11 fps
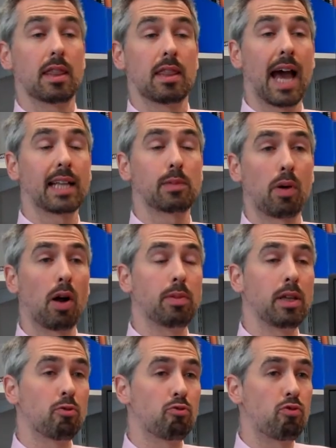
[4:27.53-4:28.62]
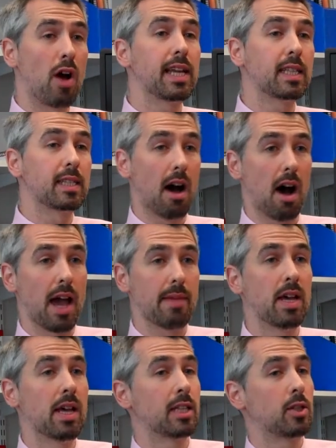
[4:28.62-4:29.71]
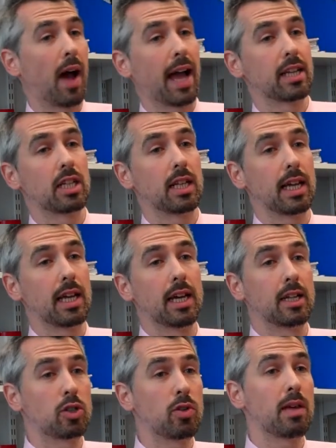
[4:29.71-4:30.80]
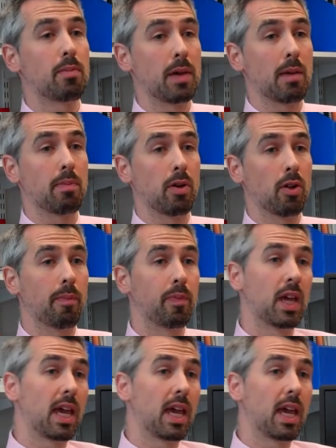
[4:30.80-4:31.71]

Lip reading: that's probably the right time to actually treat people.